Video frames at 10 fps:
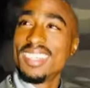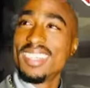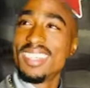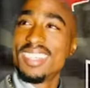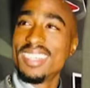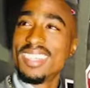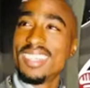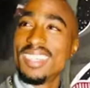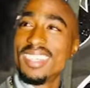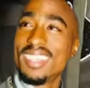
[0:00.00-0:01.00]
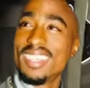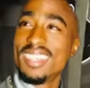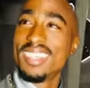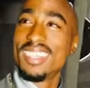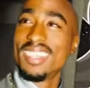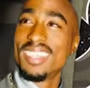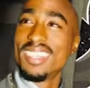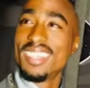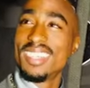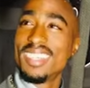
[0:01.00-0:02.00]

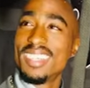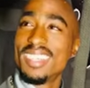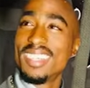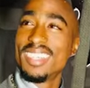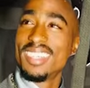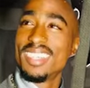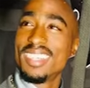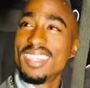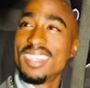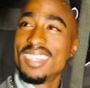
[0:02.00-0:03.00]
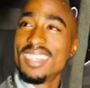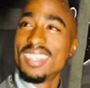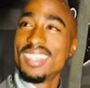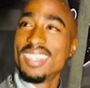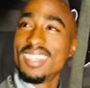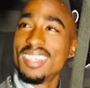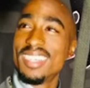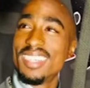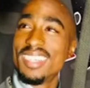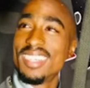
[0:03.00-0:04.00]

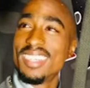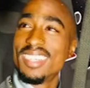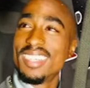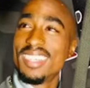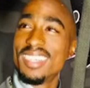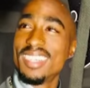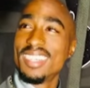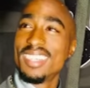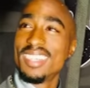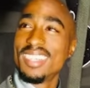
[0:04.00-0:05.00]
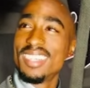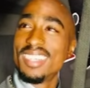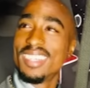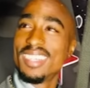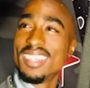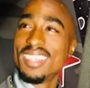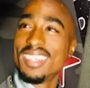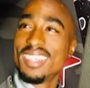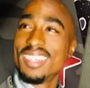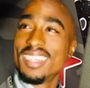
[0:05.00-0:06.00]

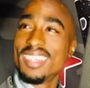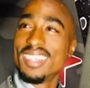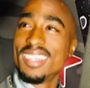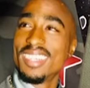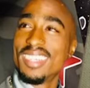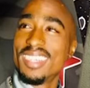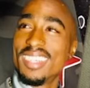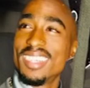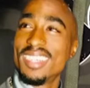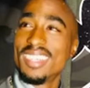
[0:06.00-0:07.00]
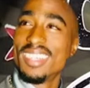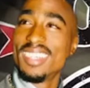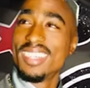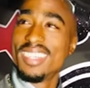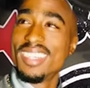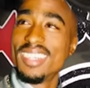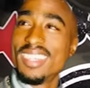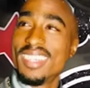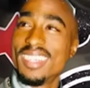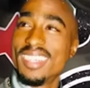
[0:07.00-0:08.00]
No words are spoken by the person on screen.